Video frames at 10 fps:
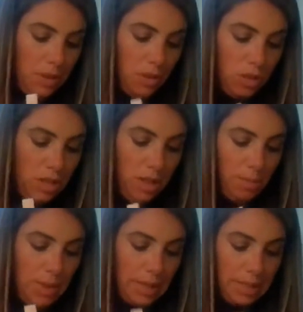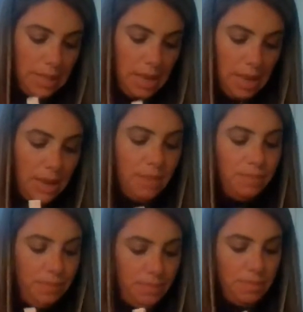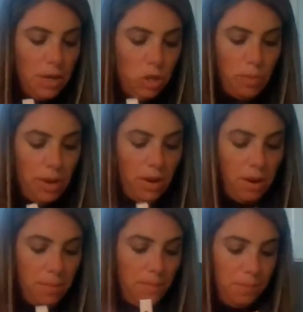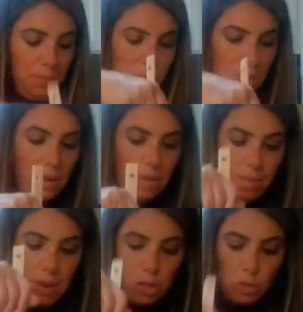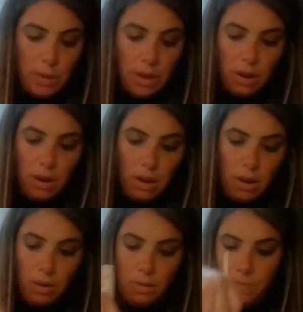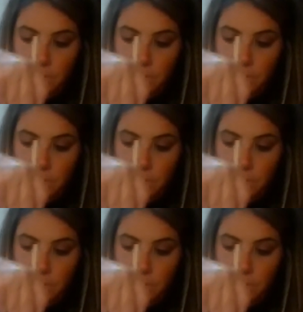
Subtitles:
And just keep mixing it. Much better. Much better.